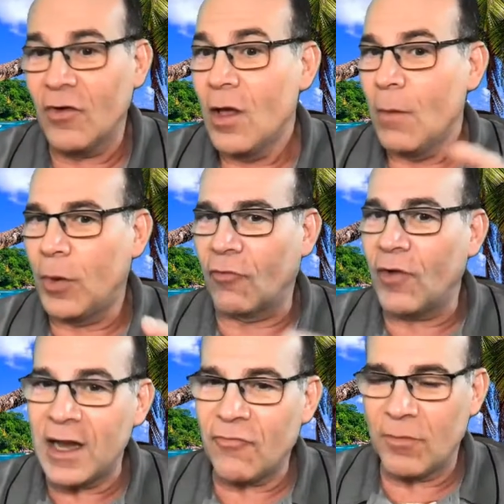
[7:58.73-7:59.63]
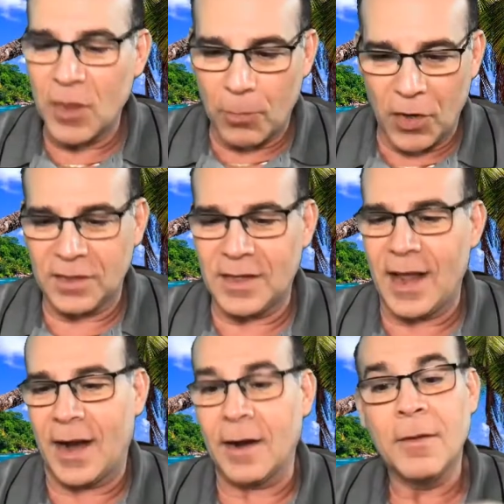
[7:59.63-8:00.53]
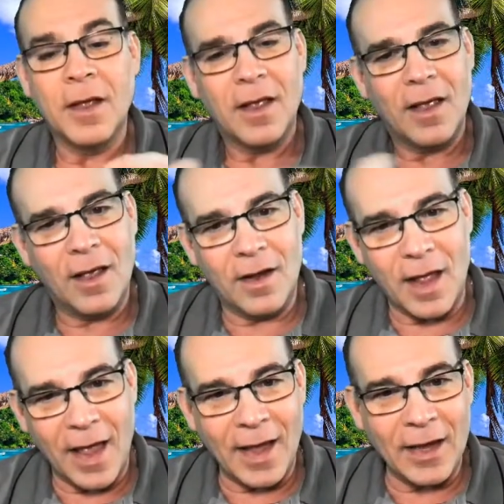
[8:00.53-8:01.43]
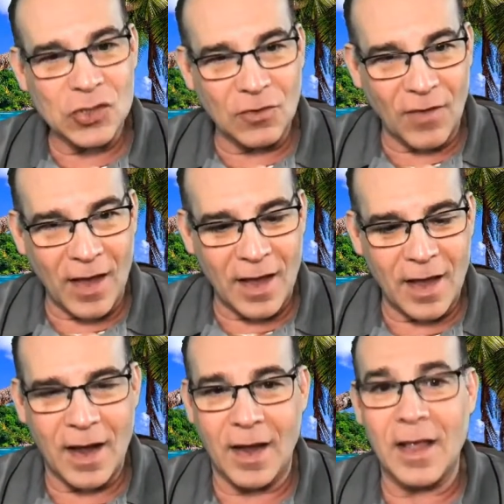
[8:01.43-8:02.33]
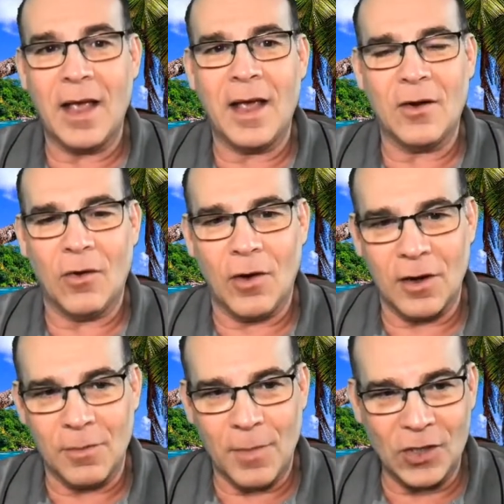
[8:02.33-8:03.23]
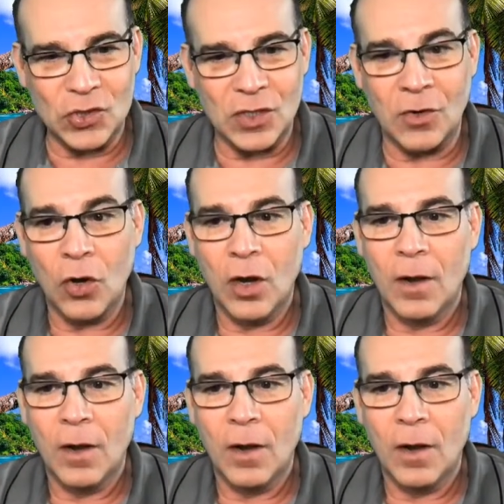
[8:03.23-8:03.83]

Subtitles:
But a reading from the book of Dan: in the age of AI and automation,